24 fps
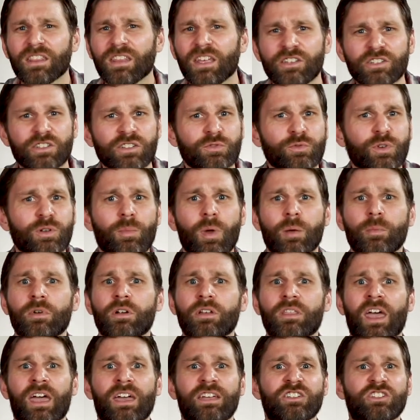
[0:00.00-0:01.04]
Then just
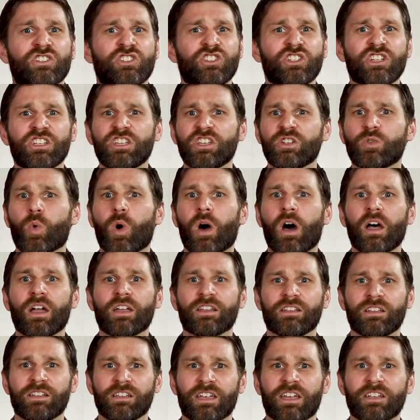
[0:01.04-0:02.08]
remember that Jinyinhua
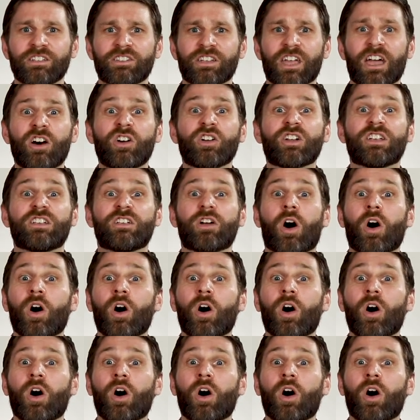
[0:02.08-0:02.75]
and Lianqiao can